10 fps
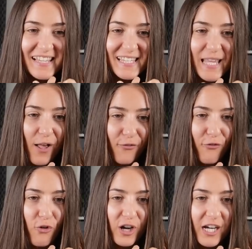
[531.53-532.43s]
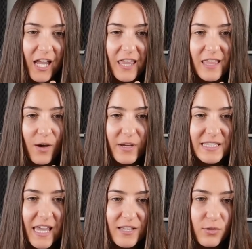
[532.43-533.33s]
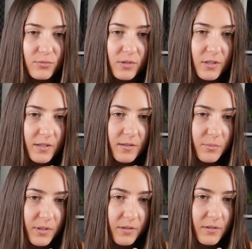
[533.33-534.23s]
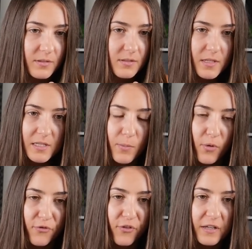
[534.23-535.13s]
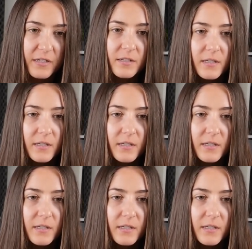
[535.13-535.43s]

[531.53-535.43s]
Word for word: self-fork, and now I take the rook, because it's more fun.